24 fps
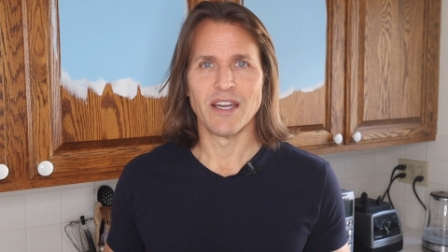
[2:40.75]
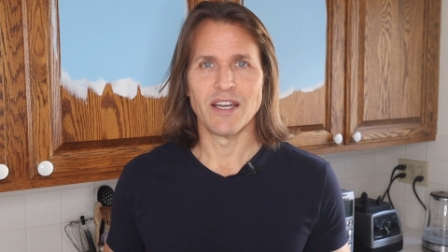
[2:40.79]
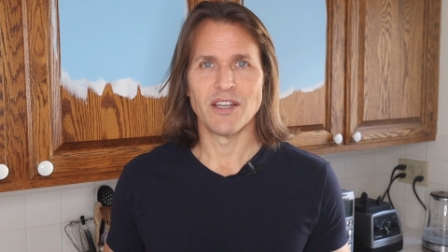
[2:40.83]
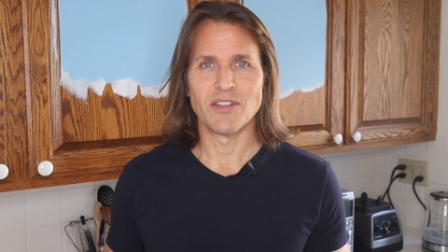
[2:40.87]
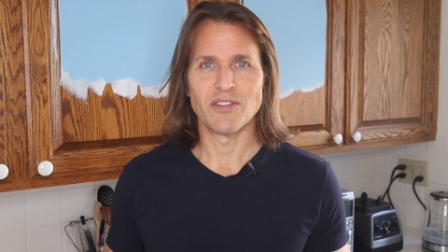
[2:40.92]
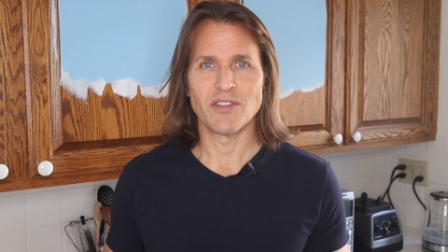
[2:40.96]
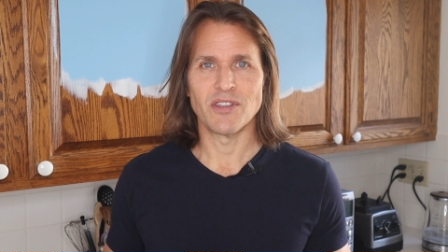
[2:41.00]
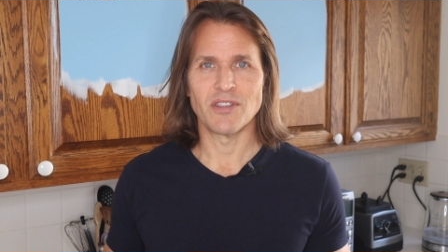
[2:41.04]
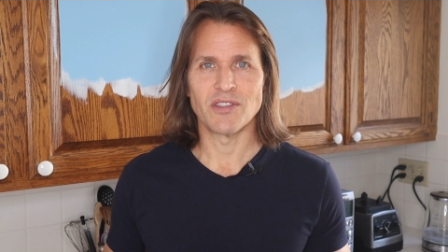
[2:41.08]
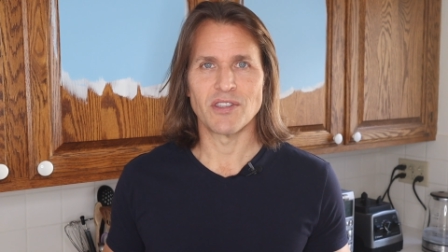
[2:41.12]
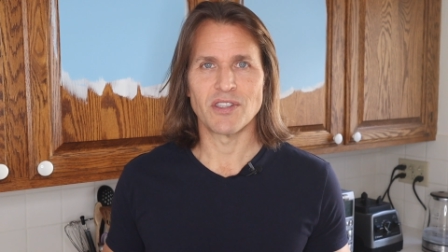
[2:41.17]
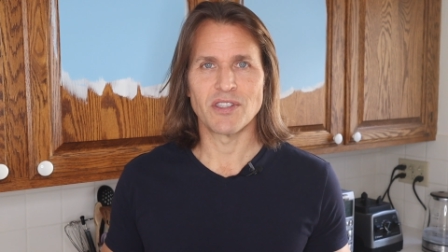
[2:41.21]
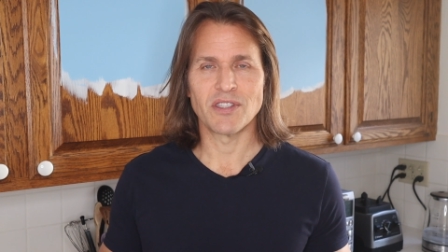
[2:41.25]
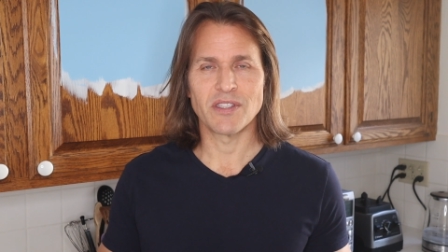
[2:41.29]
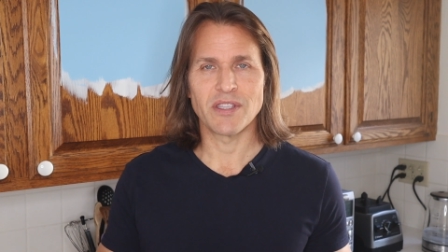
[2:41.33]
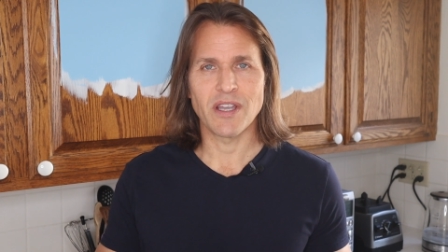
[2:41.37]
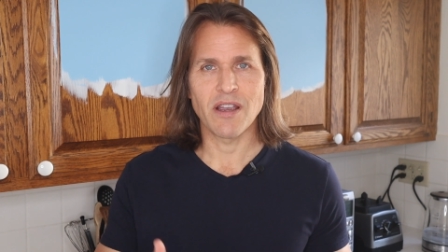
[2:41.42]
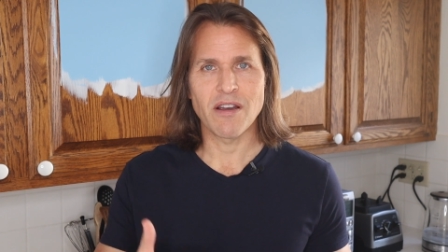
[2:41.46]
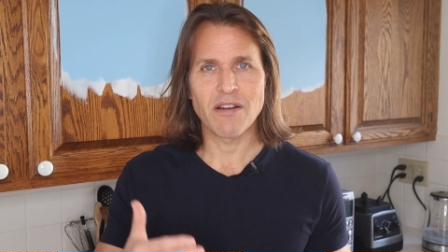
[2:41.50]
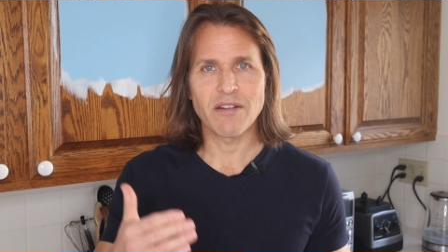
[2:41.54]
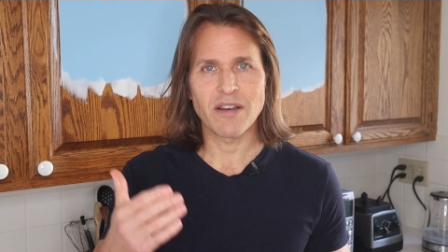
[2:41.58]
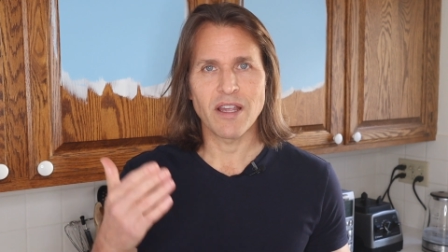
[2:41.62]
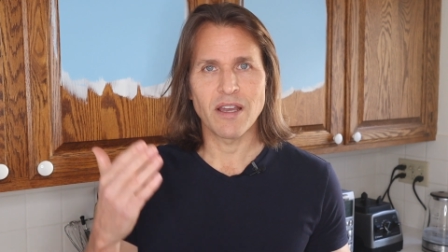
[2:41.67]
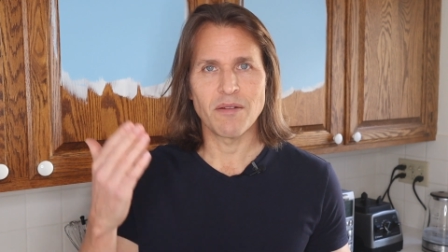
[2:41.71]
she
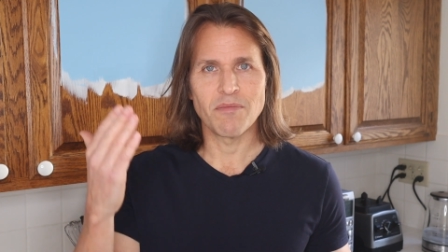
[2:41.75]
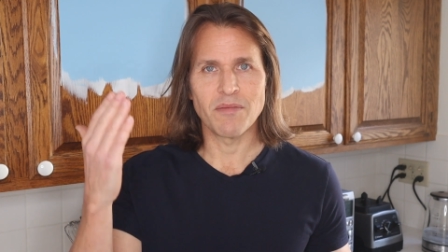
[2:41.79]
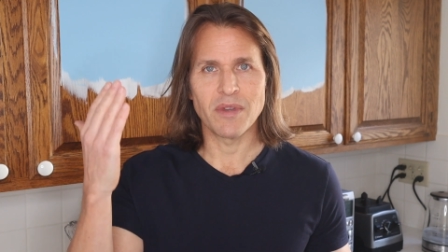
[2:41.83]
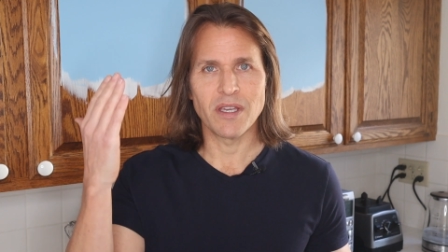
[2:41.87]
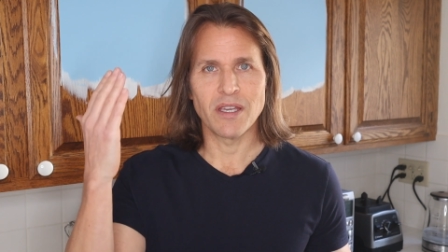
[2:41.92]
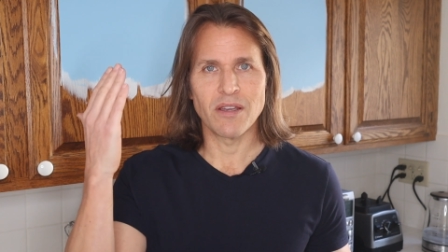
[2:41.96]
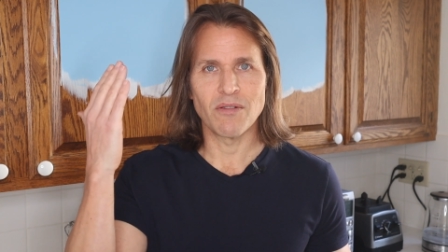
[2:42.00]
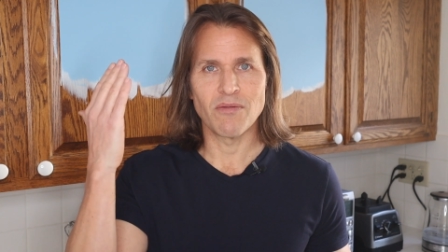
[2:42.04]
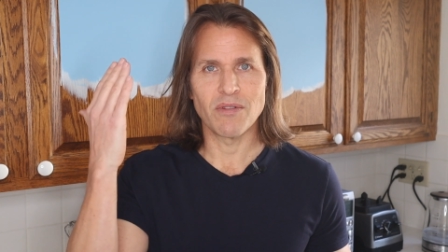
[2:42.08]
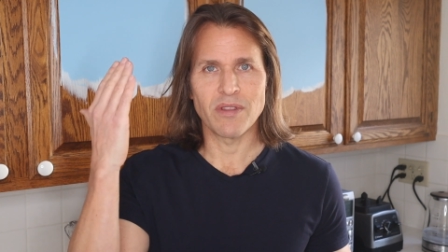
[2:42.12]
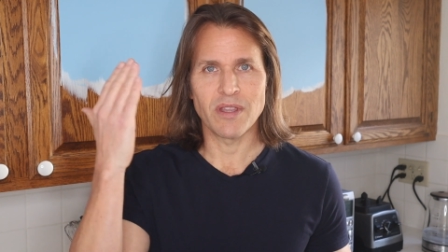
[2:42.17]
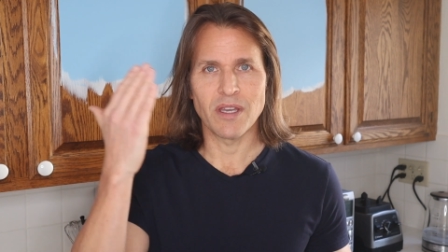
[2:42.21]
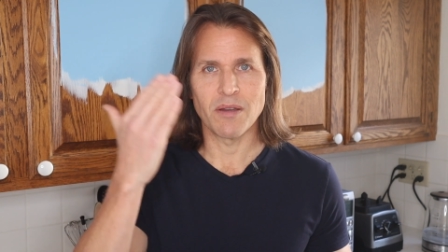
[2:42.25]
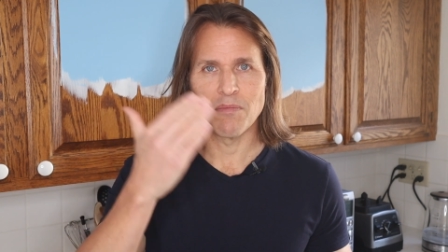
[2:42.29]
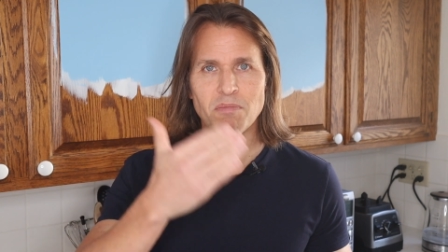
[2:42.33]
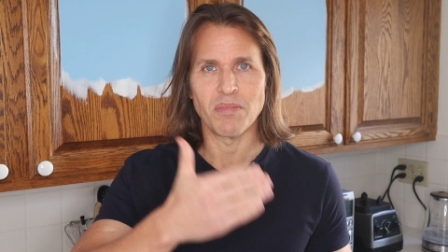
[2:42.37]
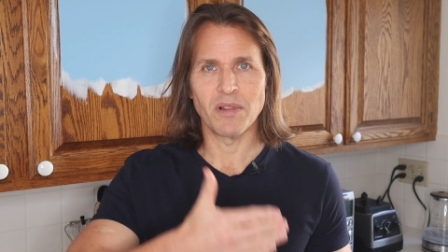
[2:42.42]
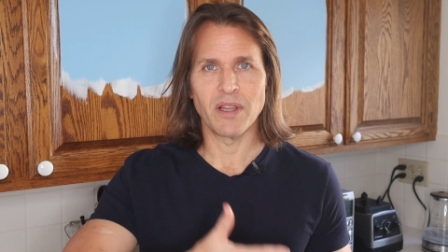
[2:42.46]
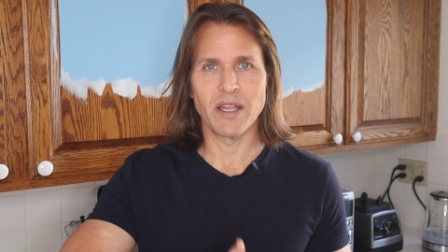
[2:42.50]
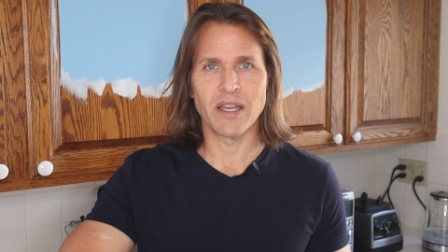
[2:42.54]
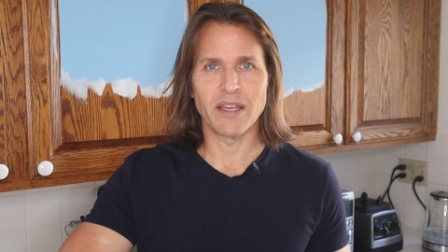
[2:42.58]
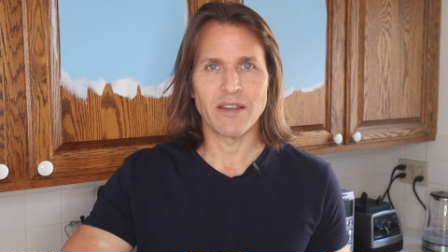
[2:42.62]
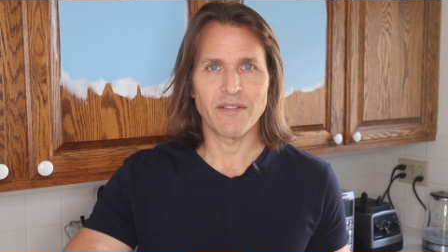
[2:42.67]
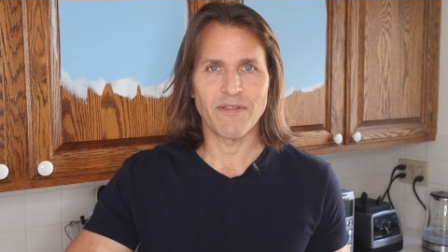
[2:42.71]
stared at me with a
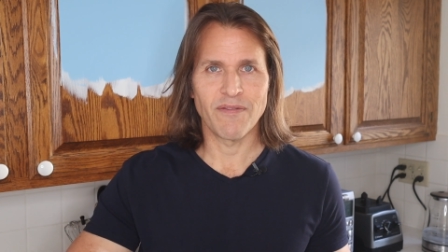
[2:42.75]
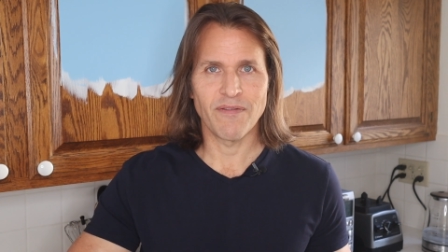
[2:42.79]
blank